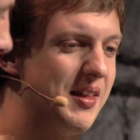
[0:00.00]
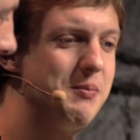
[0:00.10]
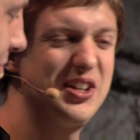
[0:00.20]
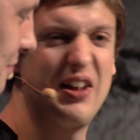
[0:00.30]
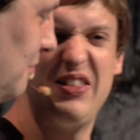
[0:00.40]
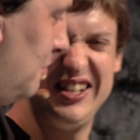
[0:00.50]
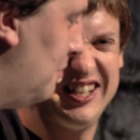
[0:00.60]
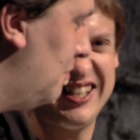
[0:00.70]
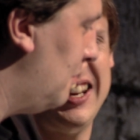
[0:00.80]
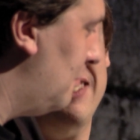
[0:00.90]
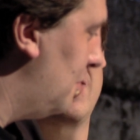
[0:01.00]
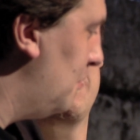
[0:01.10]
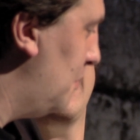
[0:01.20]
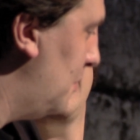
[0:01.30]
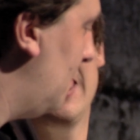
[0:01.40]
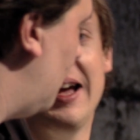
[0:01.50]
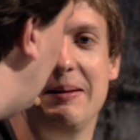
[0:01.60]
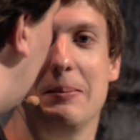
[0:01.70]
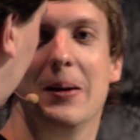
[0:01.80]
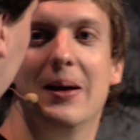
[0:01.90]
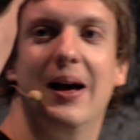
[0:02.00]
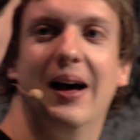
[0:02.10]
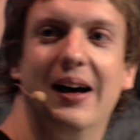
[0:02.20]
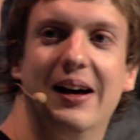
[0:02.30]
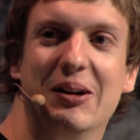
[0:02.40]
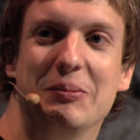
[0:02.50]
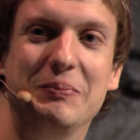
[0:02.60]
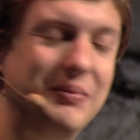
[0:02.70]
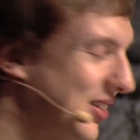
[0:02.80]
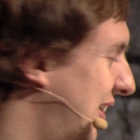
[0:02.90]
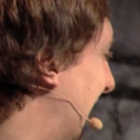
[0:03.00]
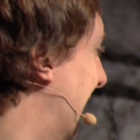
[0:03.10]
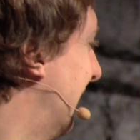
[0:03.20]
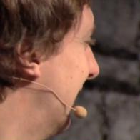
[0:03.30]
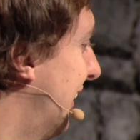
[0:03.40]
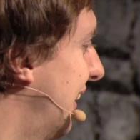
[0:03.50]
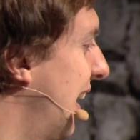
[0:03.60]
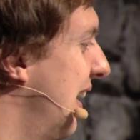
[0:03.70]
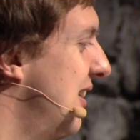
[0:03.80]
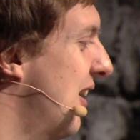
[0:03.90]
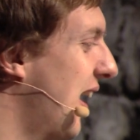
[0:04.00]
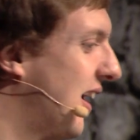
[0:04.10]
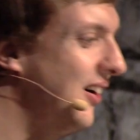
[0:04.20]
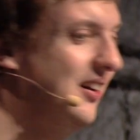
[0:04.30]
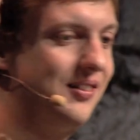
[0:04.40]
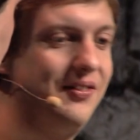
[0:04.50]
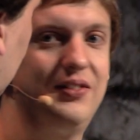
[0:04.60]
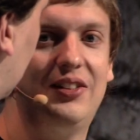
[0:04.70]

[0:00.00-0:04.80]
then this isn't even the main game. That kind of